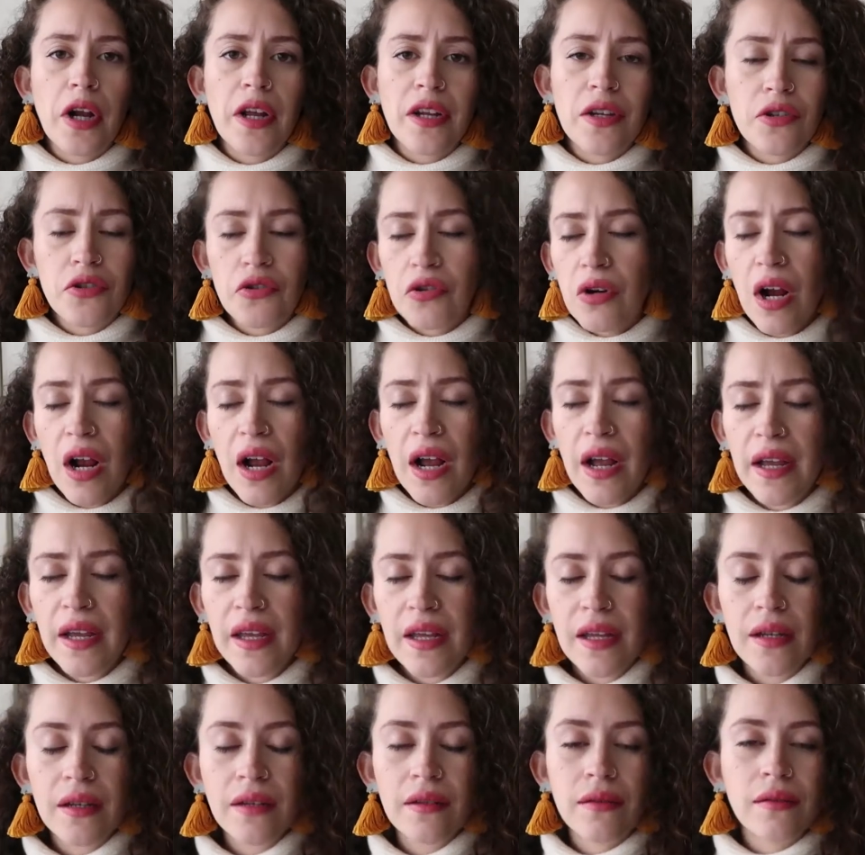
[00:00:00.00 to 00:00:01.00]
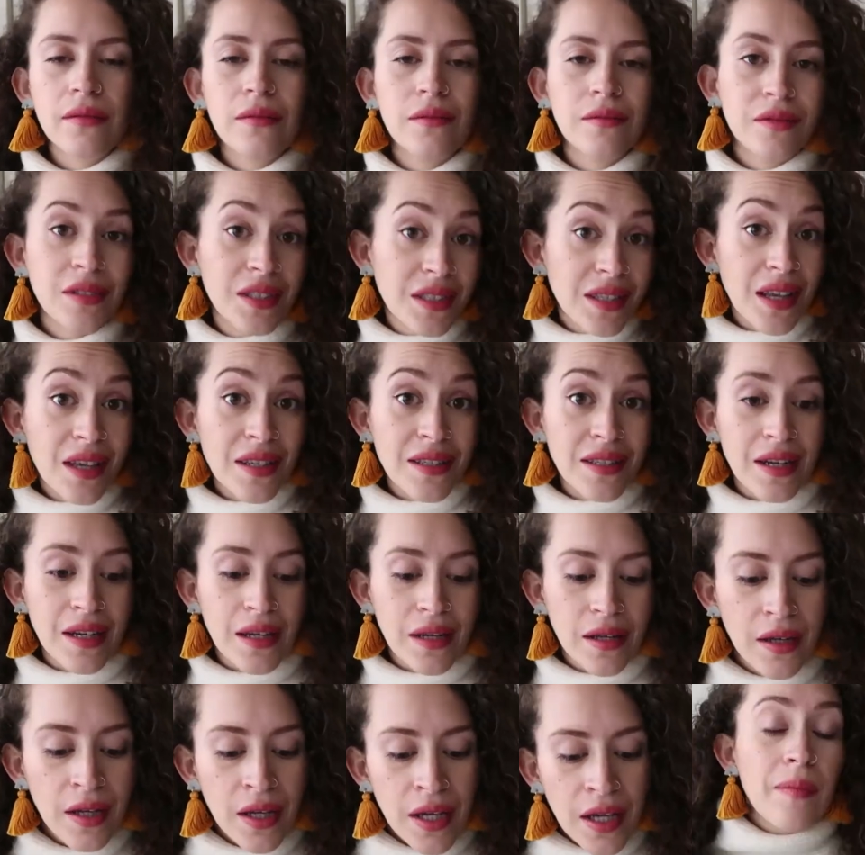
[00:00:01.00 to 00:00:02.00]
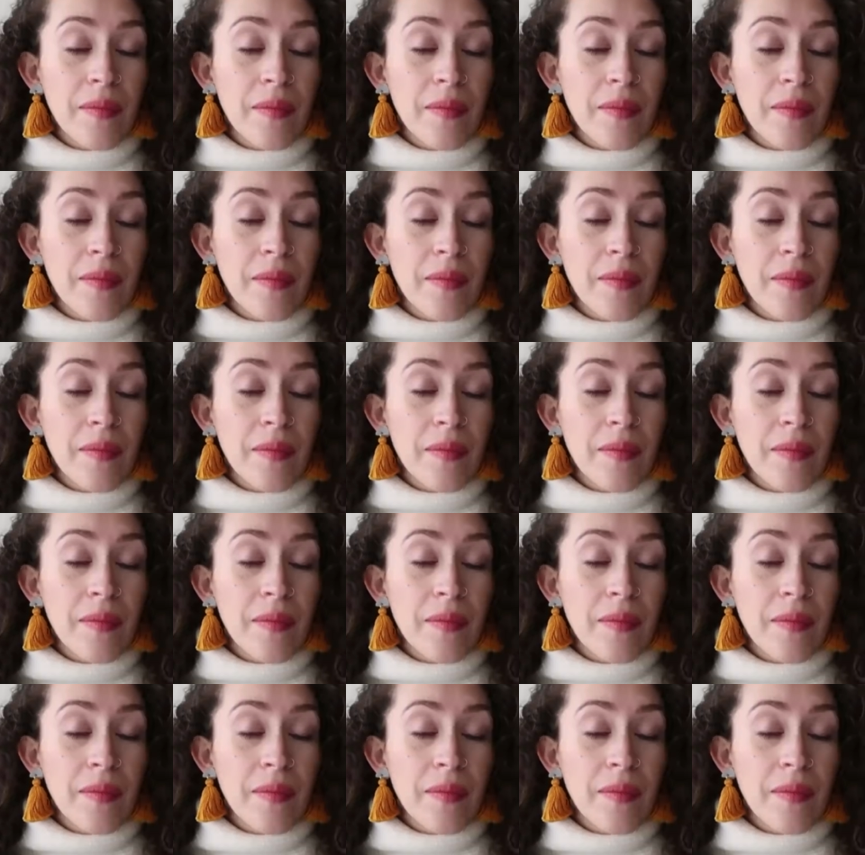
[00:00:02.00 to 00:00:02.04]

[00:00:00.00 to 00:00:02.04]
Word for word: and dry and disgusting.